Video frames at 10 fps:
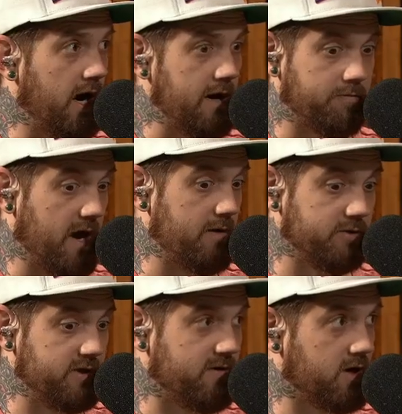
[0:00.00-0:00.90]
I I
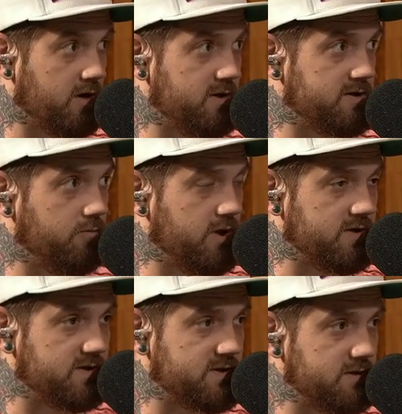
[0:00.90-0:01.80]
believe that Carson
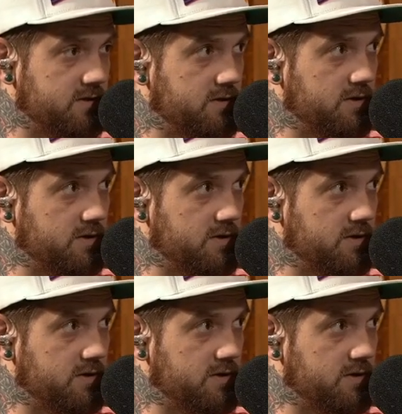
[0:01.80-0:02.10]
Wentz